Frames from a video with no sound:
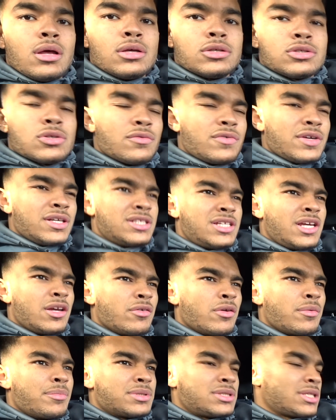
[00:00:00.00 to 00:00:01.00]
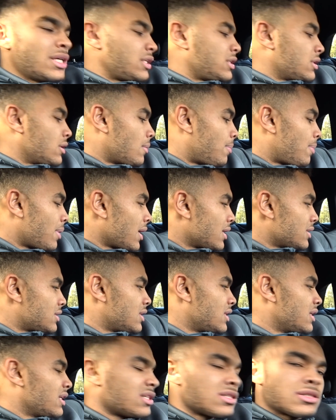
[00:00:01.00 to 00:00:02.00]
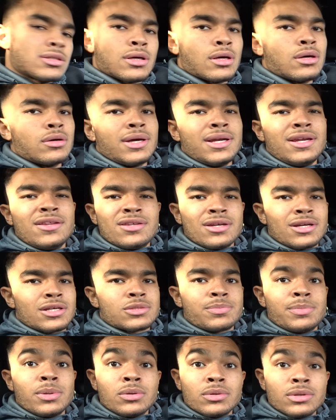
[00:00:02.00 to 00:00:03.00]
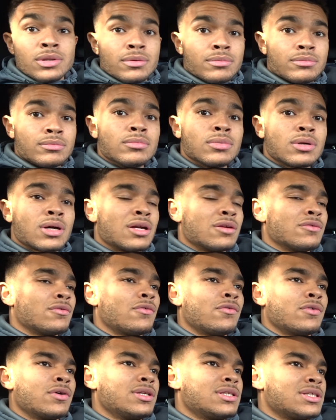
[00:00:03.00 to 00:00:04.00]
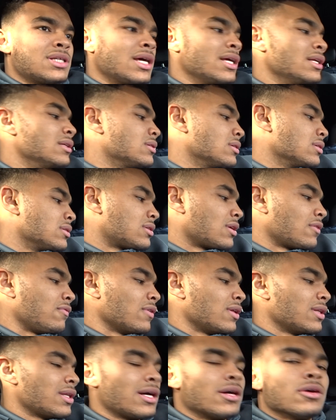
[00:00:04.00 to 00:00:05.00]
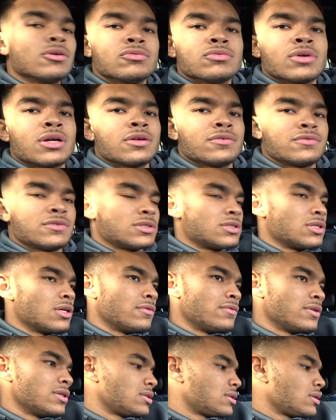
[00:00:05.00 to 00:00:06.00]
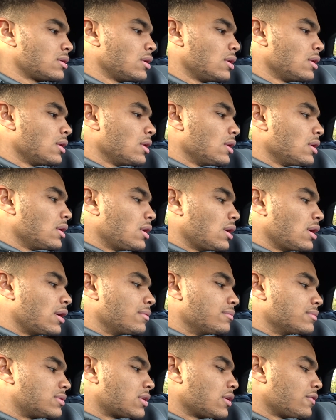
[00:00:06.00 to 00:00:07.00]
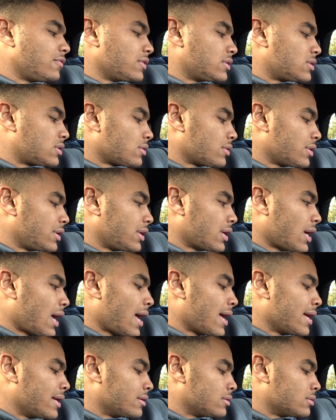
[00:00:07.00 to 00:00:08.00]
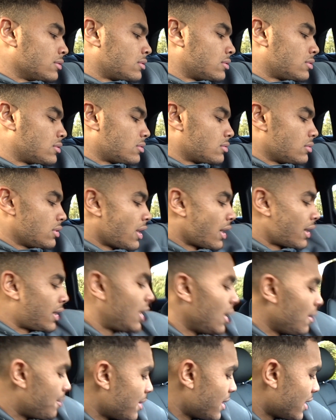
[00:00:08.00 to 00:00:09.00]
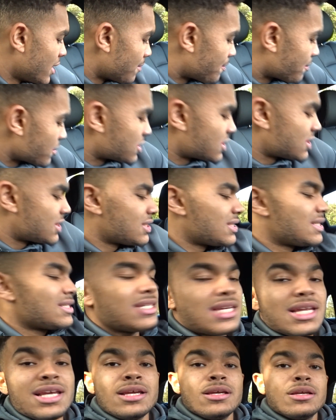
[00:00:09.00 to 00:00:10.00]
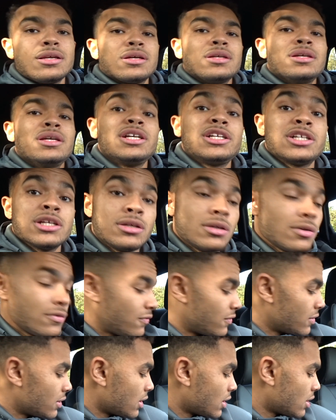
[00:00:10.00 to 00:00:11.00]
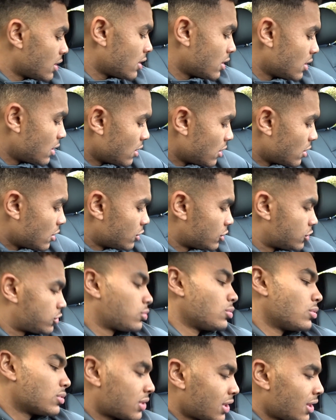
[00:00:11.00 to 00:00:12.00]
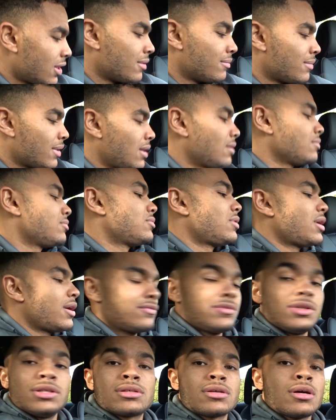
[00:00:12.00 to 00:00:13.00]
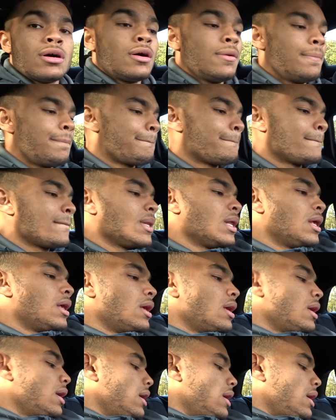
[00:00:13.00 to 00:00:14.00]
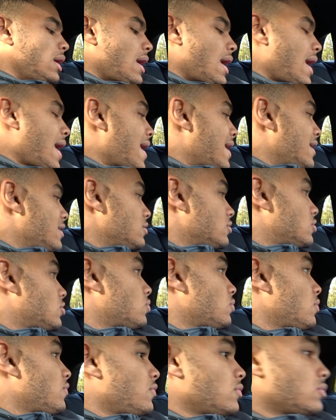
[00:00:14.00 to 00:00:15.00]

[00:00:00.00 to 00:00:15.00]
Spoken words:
sort of interior protection applied to this, so anything I spill on them kind of avoid stains and stuff like that, or run off the surface, and yeah, keep it in pristine condition for the short time that I will have this car. And we've